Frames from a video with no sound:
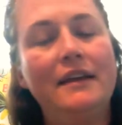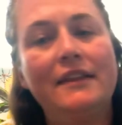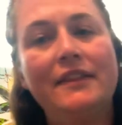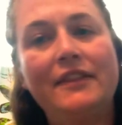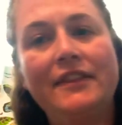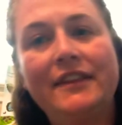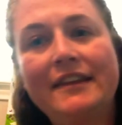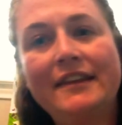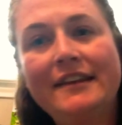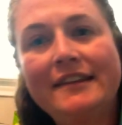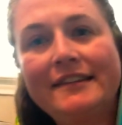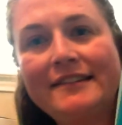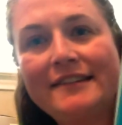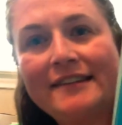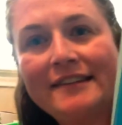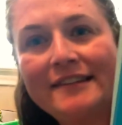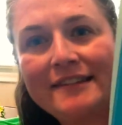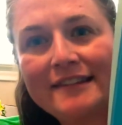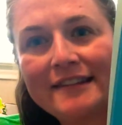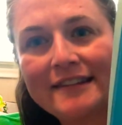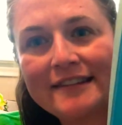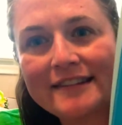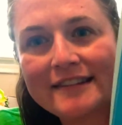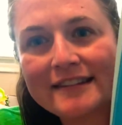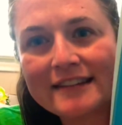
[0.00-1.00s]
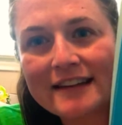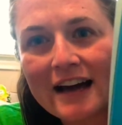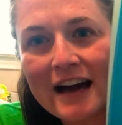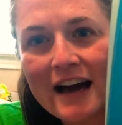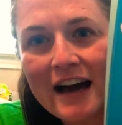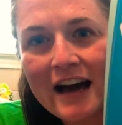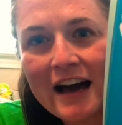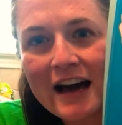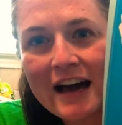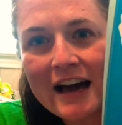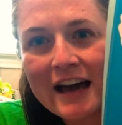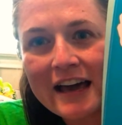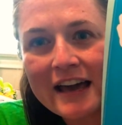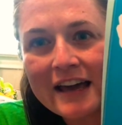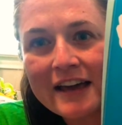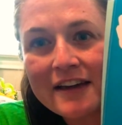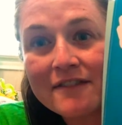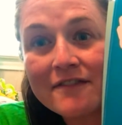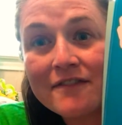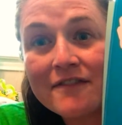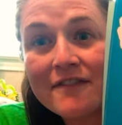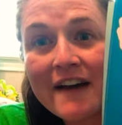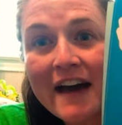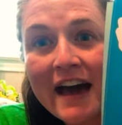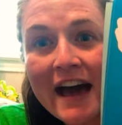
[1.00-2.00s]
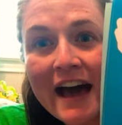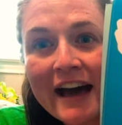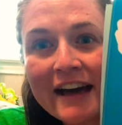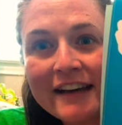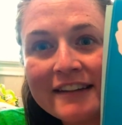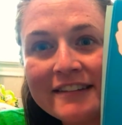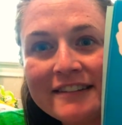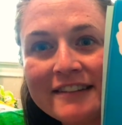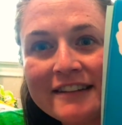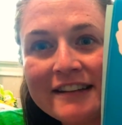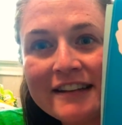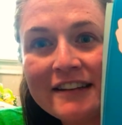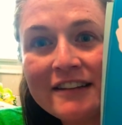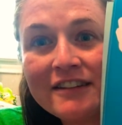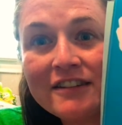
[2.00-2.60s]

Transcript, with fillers: This is the sky, vast and